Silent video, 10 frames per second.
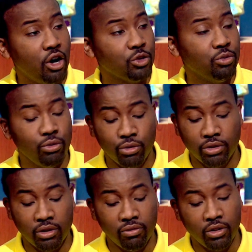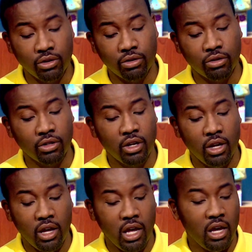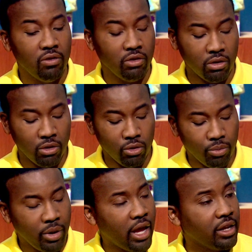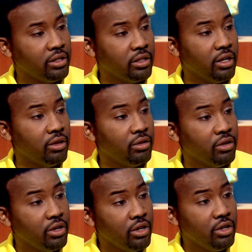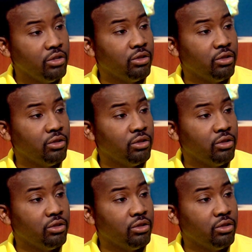entrepreneurs and inventors have just a little packet together.